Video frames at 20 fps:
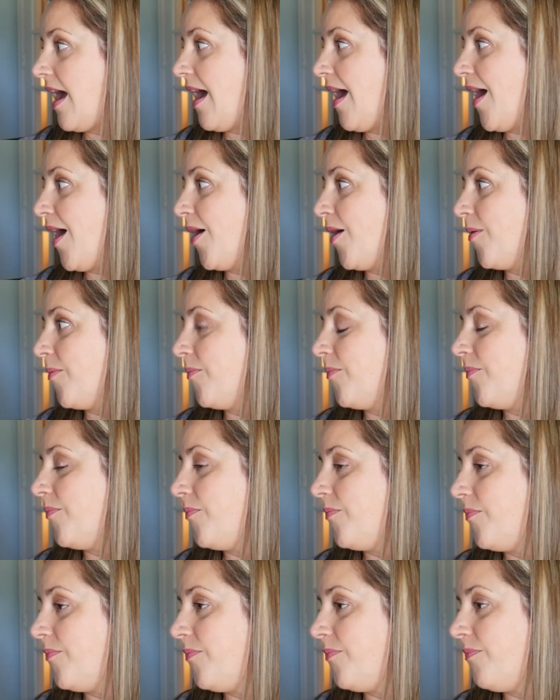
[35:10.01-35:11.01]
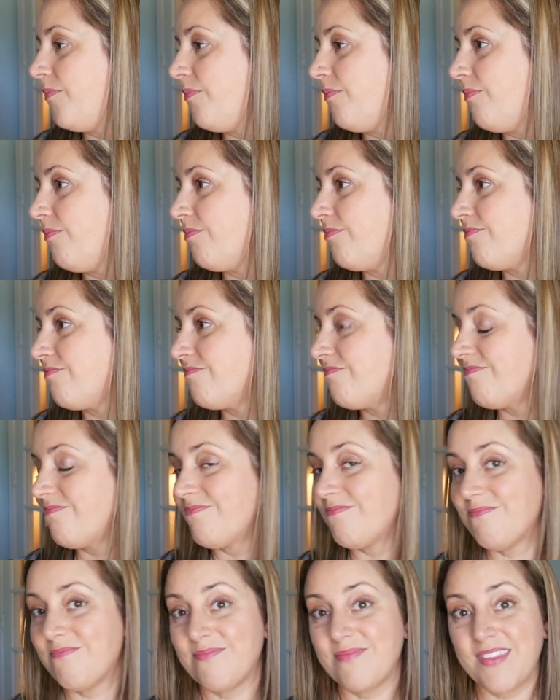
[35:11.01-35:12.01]

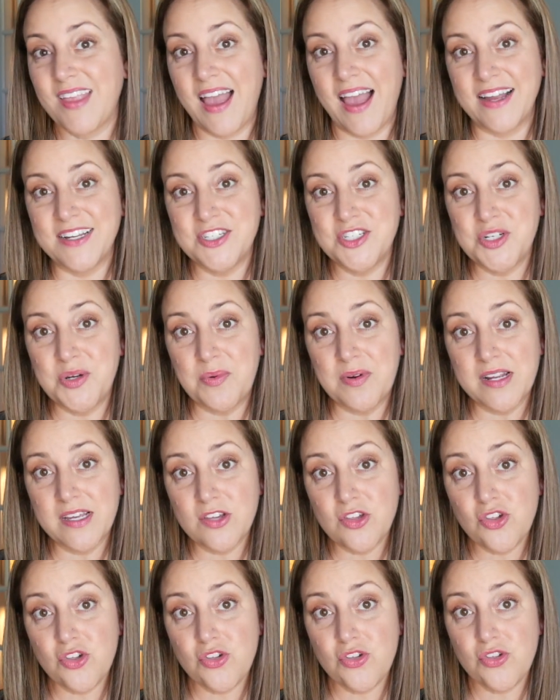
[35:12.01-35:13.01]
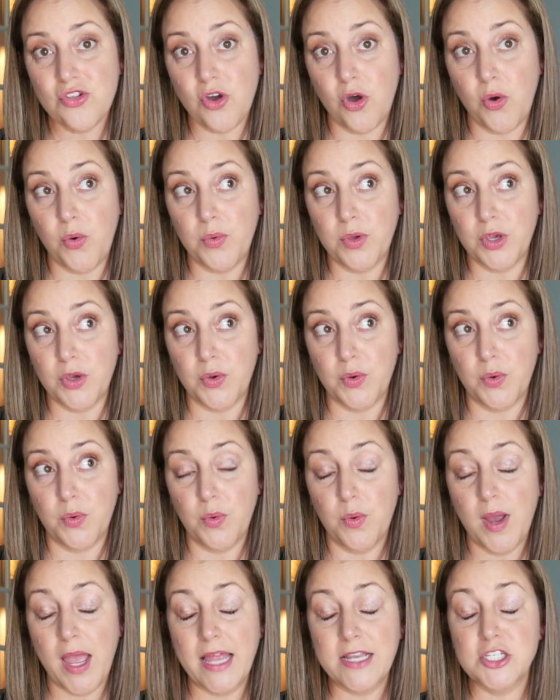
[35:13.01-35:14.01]
I do want to show
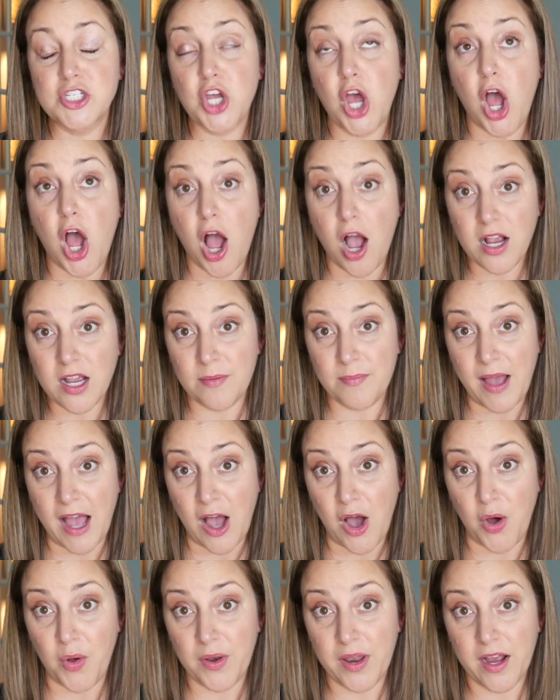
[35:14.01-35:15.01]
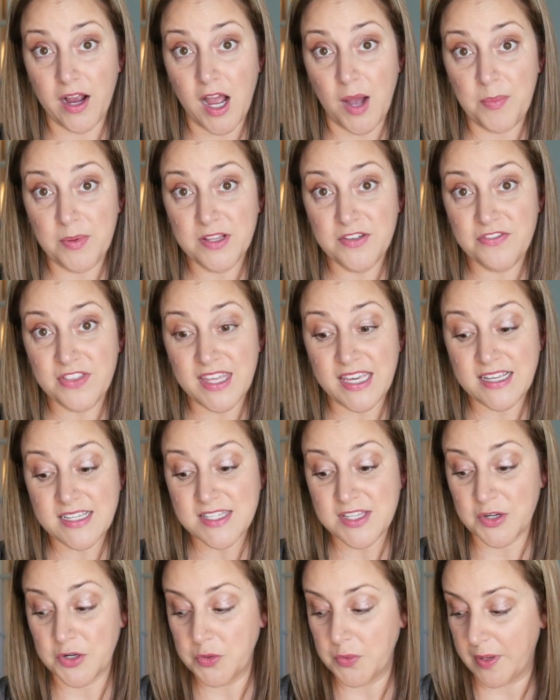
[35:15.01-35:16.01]
you and talk about a couple of
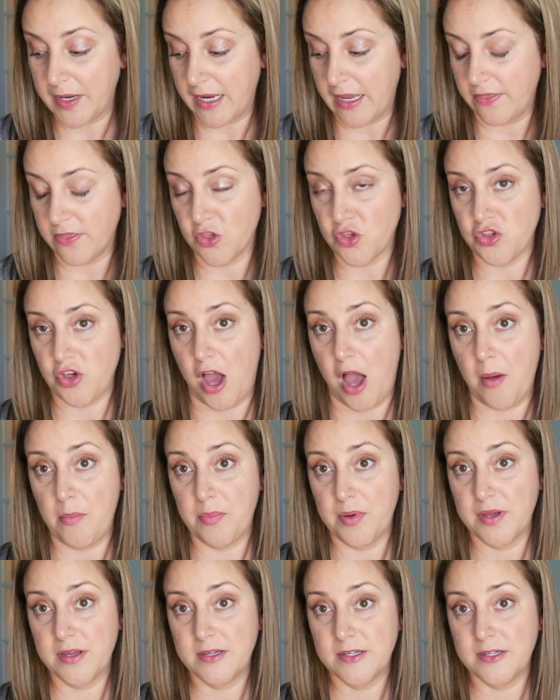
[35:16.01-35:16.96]
things that are going in the shop.